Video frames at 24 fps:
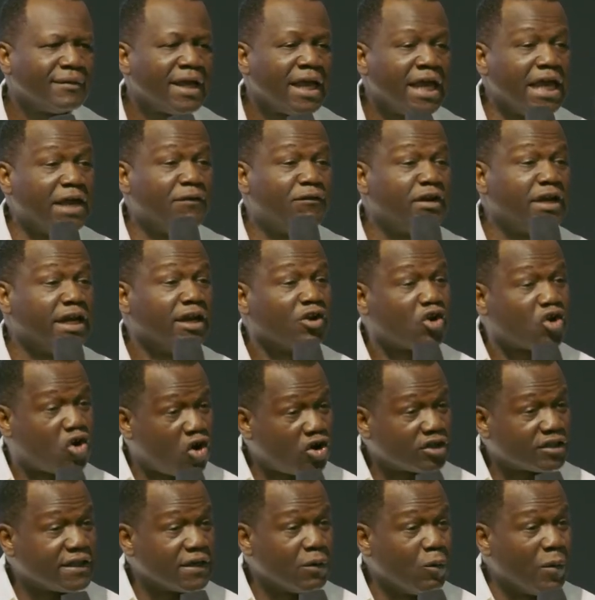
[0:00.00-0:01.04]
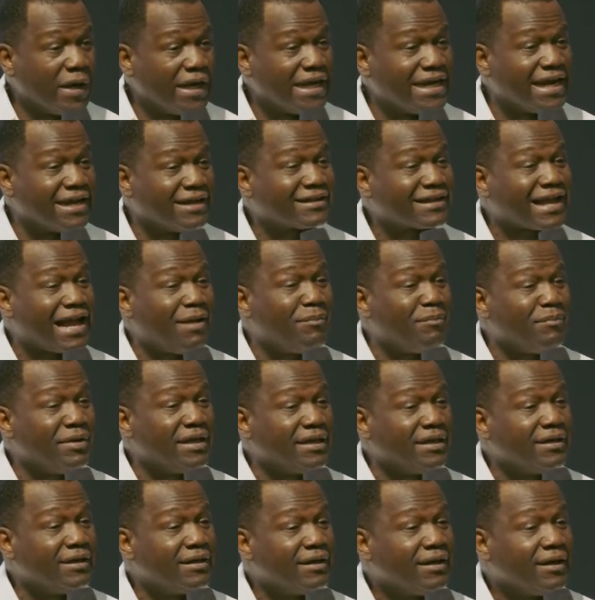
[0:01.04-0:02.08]
Even in court, a witness can
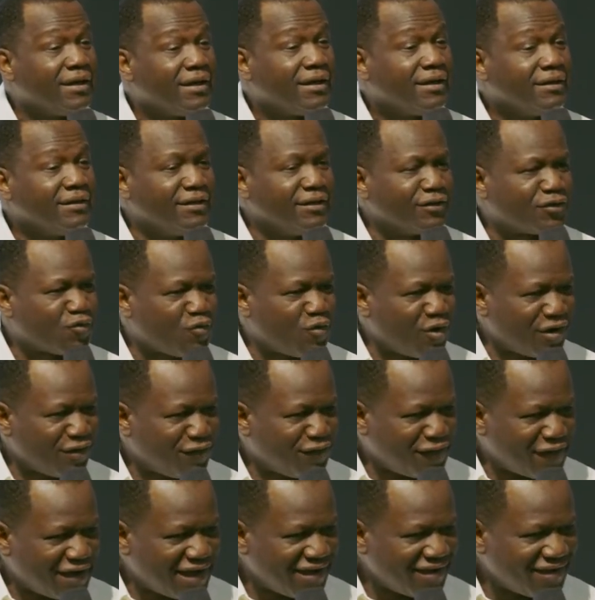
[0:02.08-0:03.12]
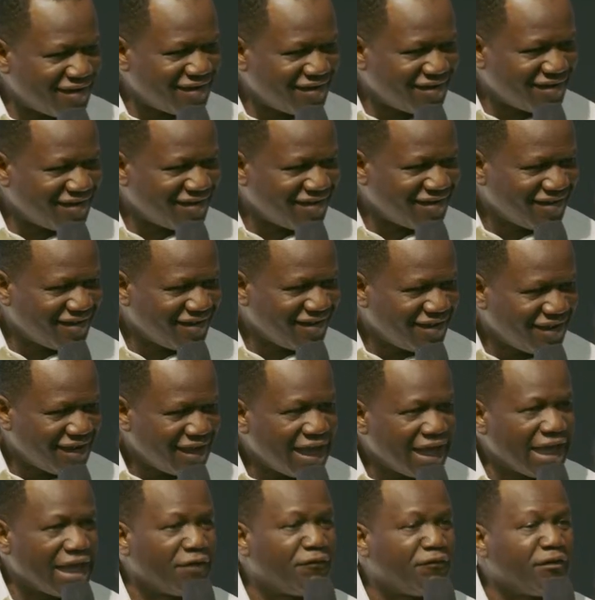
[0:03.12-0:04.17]
be disqualified
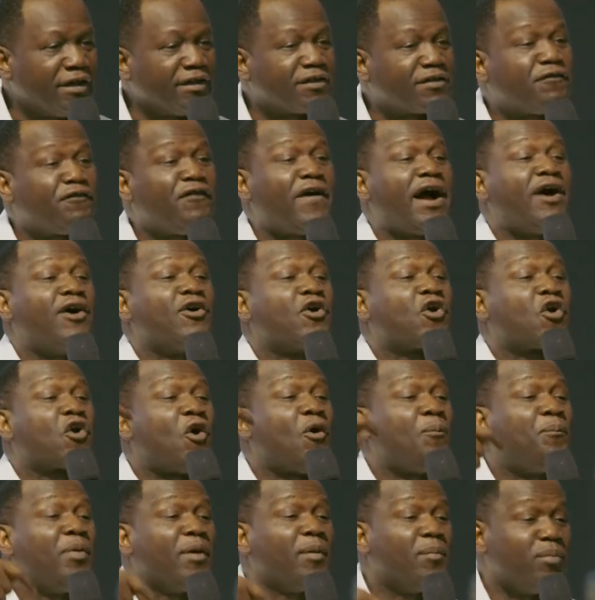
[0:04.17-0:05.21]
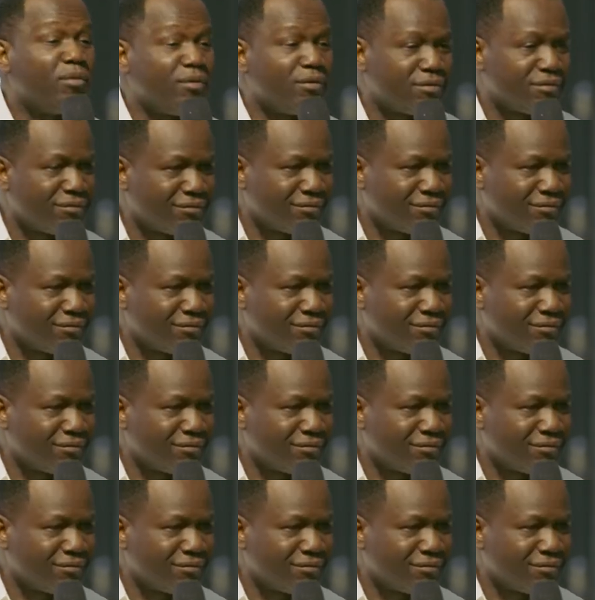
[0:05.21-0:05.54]
if he is found culpable.